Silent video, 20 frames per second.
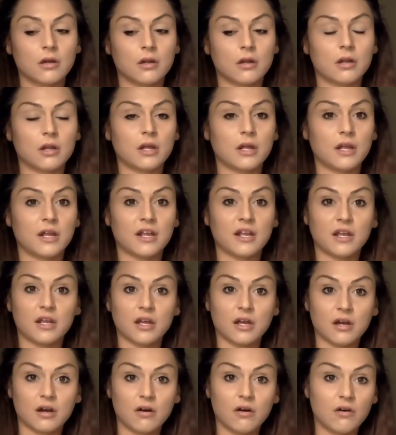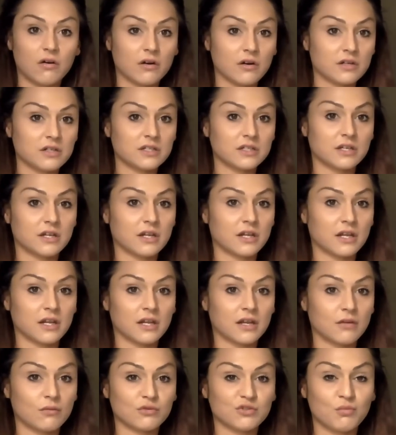Like, honestly,
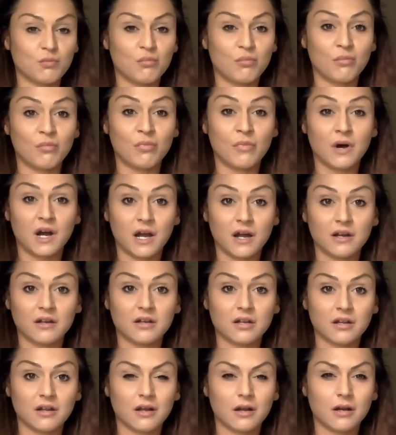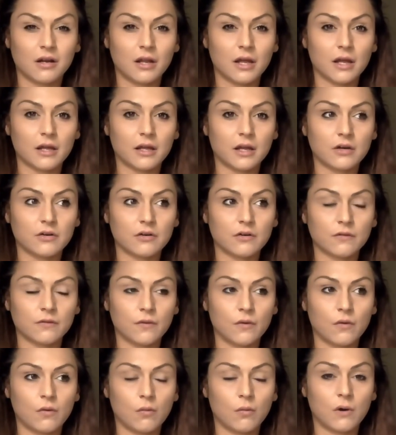it was mad, and like I just
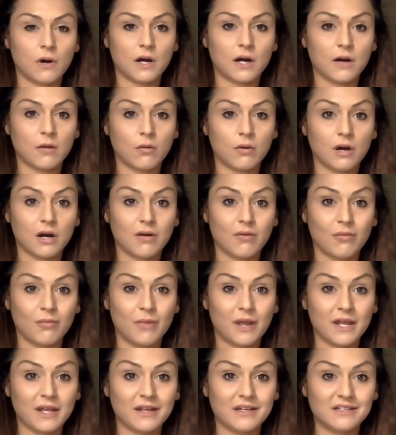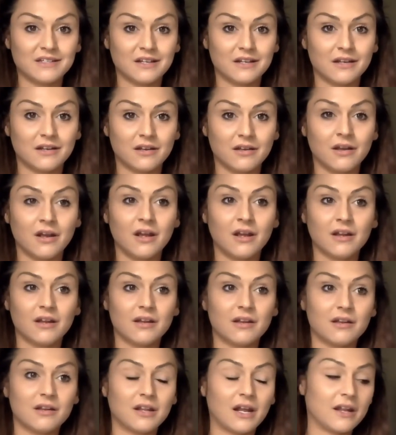thought, wow, how amazing
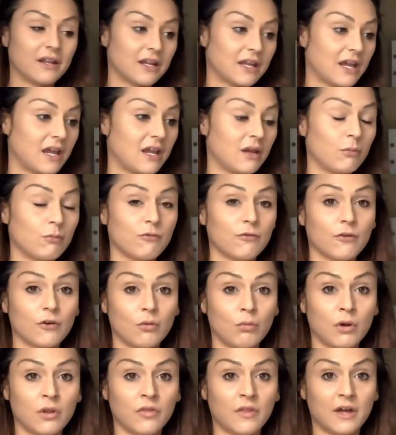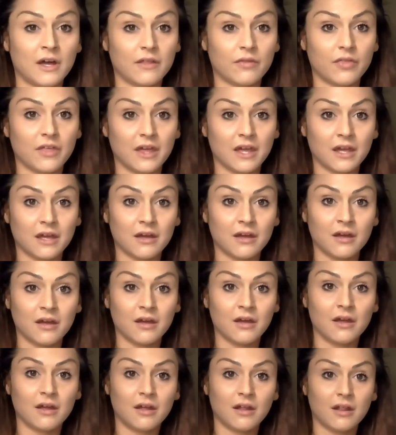that they came through on that thing.
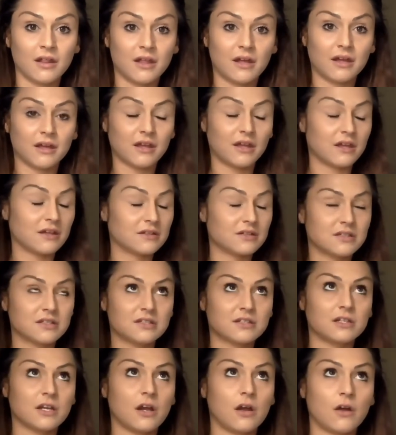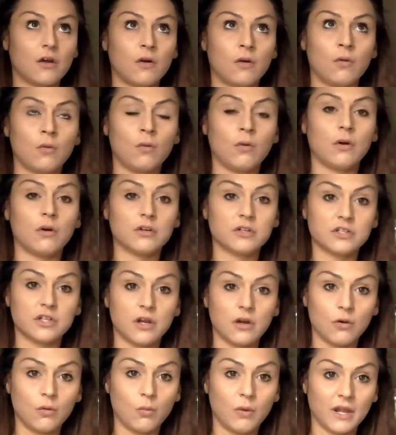Like, it is so
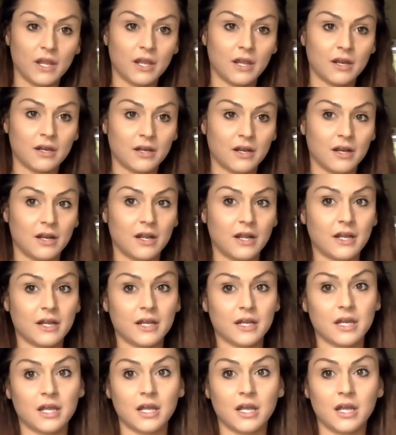weird, and like